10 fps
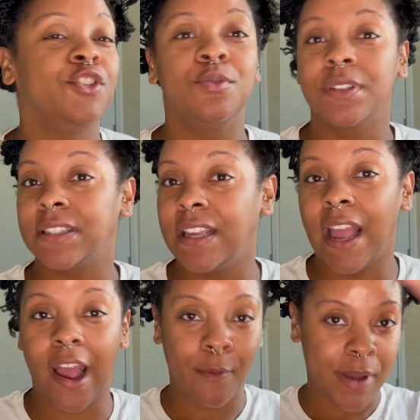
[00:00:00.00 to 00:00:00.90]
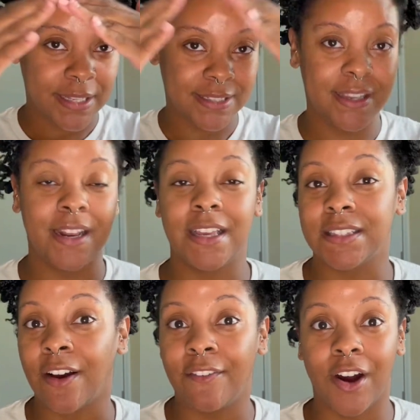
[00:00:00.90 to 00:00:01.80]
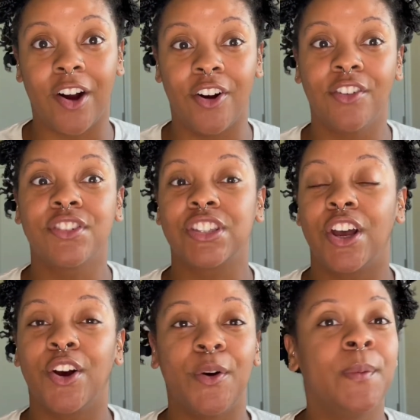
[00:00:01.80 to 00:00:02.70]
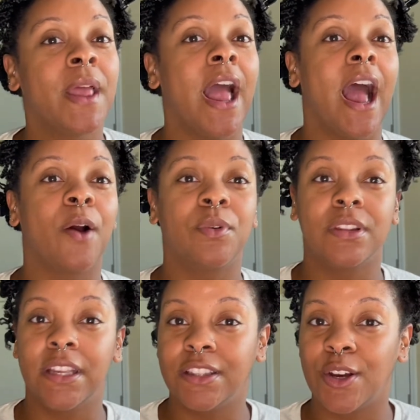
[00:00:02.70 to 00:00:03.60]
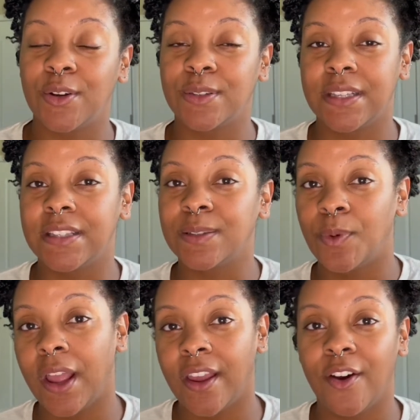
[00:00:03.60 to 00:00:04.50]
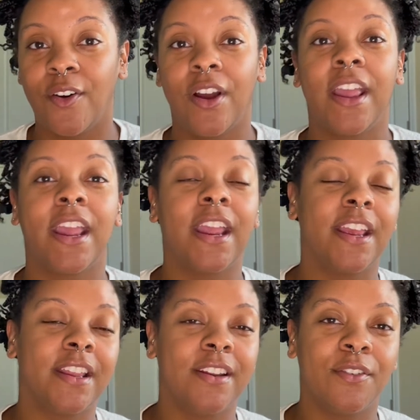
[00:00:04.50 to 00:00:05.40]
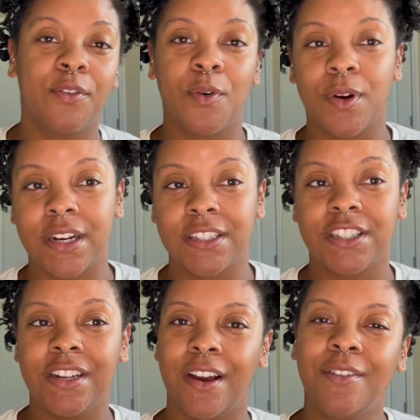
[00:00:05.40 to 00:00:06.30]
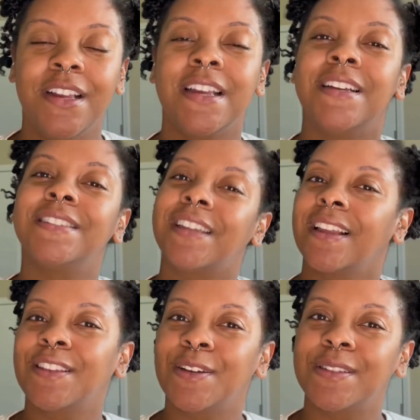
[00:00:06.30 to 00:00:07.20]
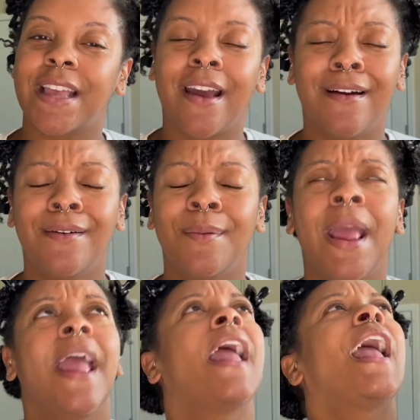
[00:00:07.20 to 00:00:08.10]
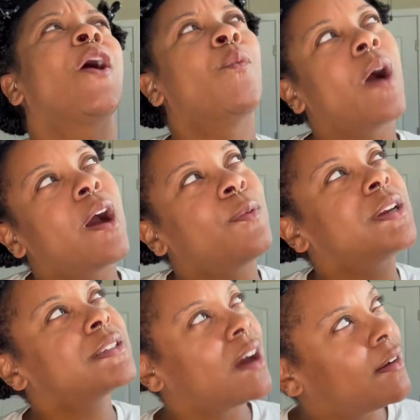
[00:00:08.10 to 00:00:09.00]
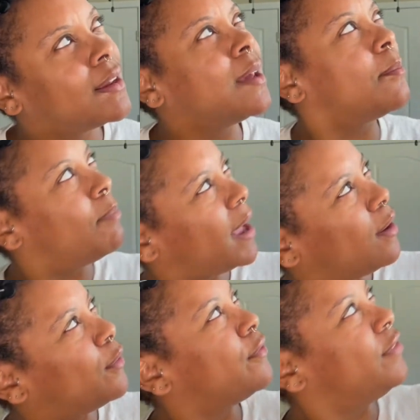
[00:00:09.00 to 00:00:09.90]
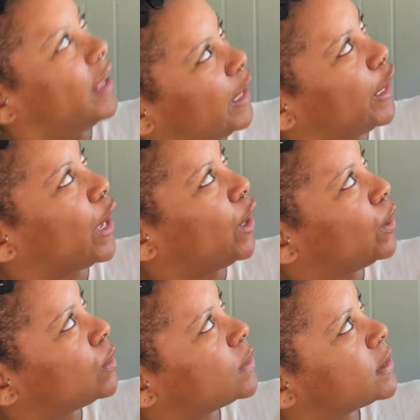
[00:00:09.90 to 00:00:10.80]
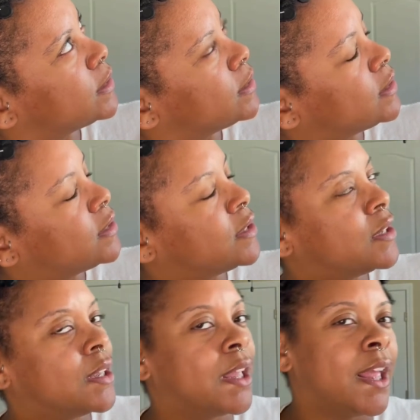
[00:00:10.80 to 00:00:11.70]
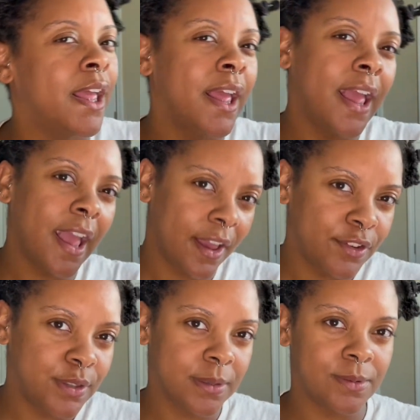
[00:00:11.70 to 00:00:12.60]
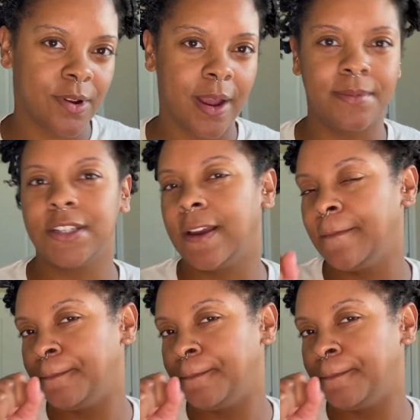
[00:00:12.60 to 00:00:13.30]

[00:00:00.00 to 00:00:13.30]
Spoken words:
will see how my skin has evolved. So I will link those as well. And of course, you know, check those out. And while we're talking about videos, have you subscribed yet?